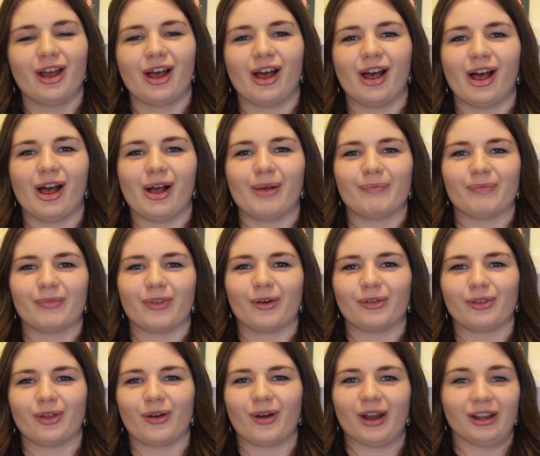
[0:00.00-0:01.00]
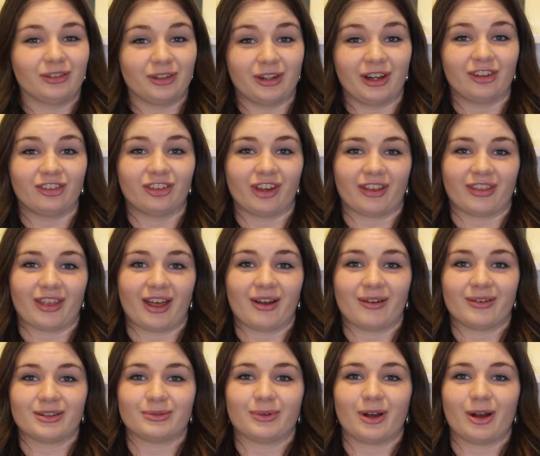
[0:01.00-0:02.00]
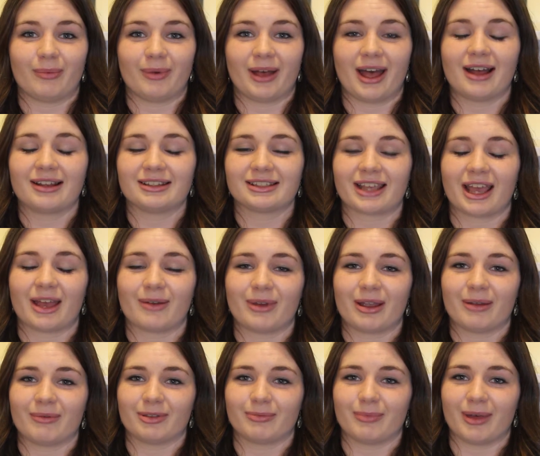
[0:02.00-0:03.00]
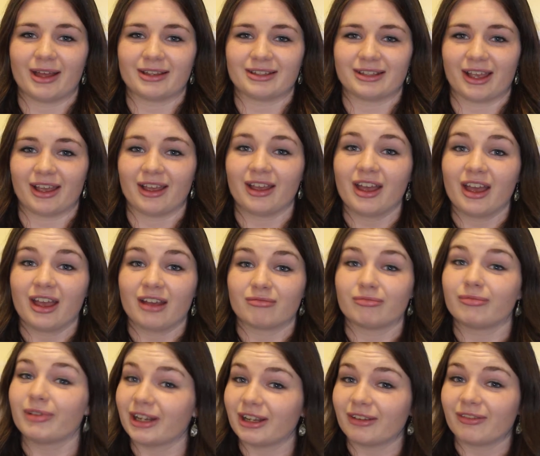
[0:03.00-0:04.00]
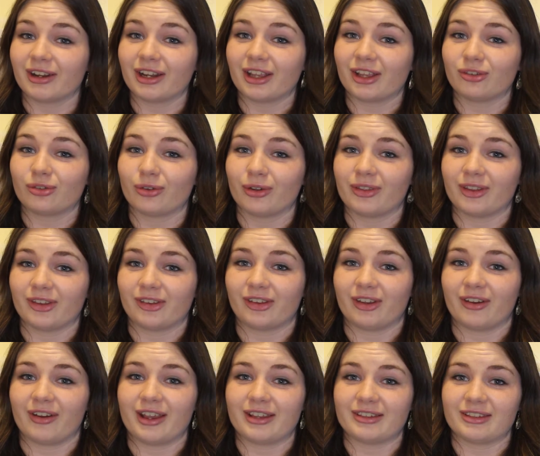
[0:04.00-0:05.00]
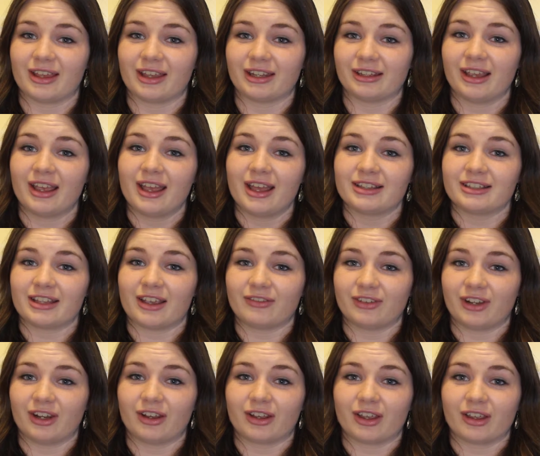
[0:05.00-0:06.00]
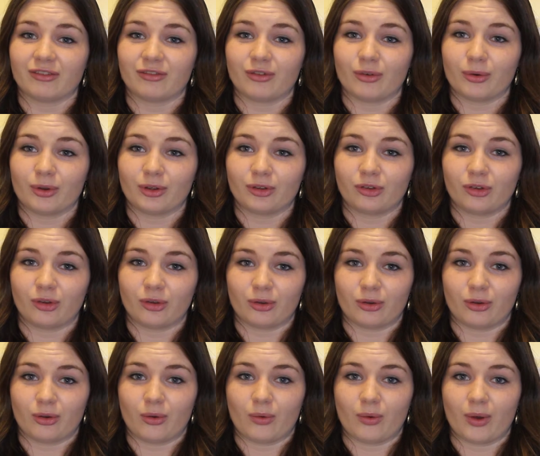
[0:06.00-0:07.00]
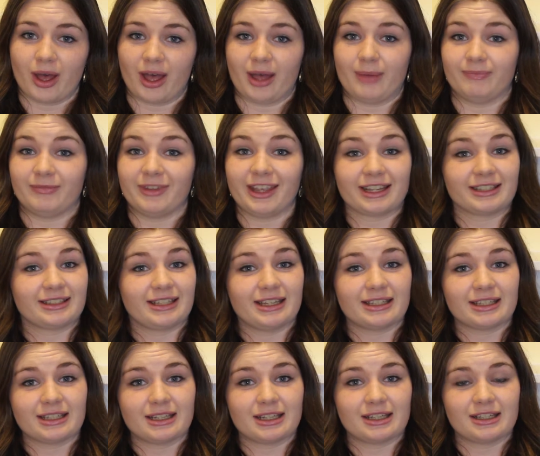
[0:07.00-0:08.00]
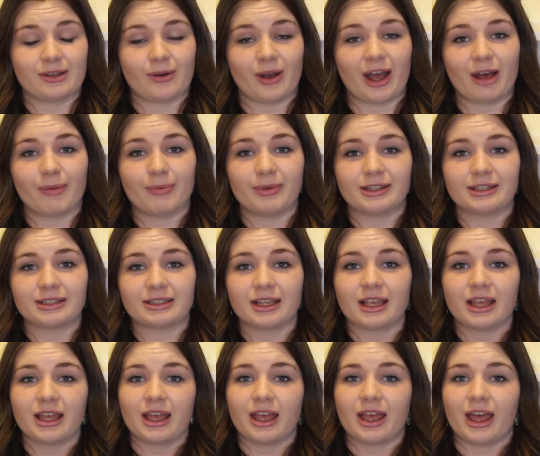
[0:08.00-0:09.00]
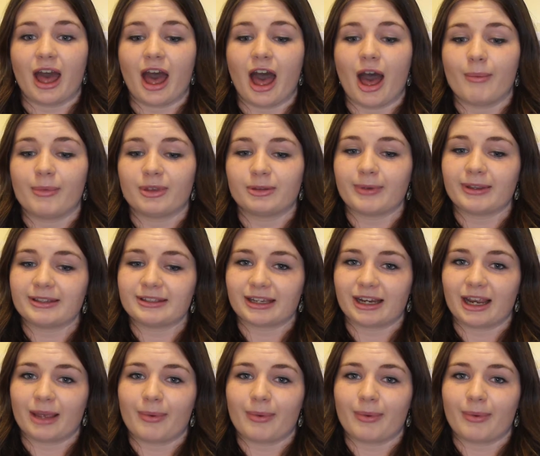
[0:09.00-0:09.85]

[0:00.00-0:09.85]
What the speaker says: although I do need to check that out as well, but How to Get Away with Murder. Really enjoyed this series and definitely looking forward to next season to see what happens. It's basically